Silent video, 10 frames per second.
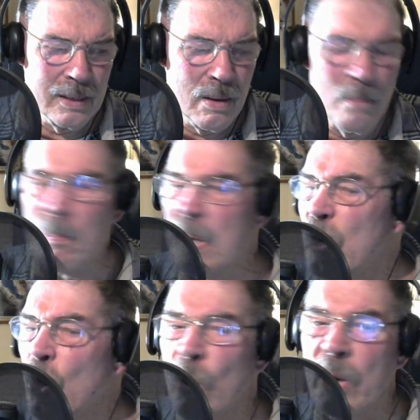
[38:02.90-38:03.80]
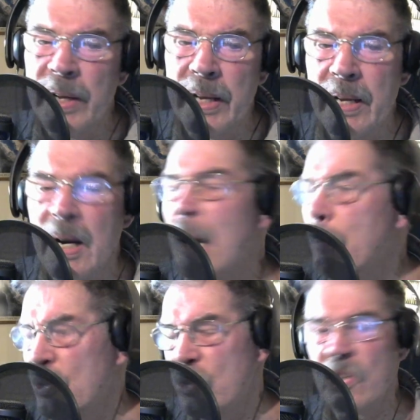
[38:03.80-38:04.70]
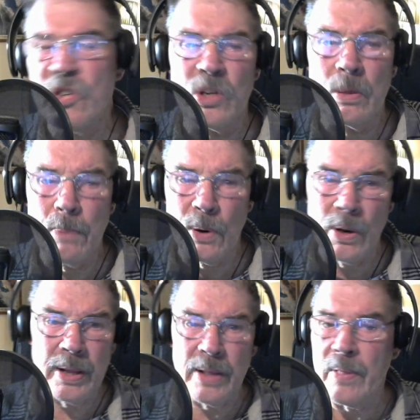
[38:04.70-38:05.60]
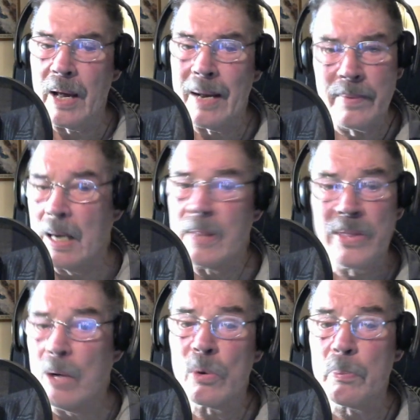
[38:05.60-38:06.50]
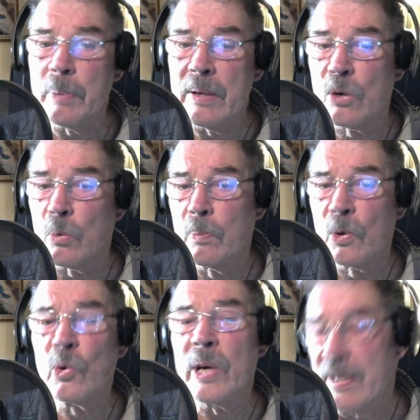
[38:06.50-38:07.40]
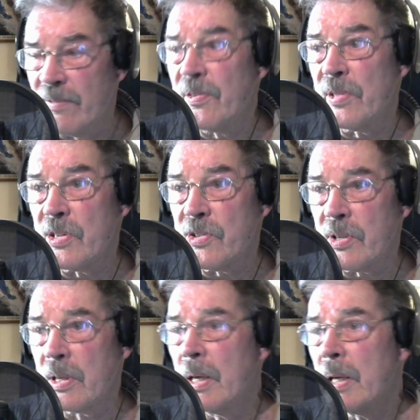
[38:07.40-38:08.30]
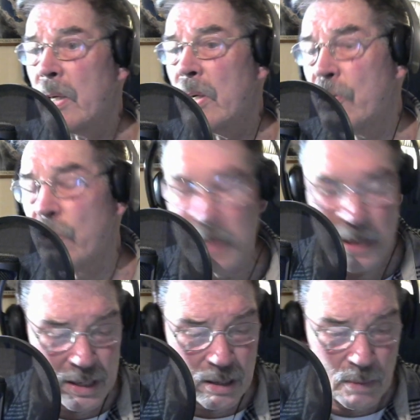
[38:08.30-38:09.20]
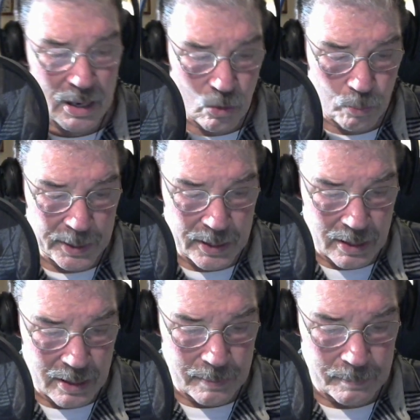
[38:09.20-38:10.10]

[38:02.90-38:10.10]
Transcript: minority opposition party. That would be great for this country, in my opinion.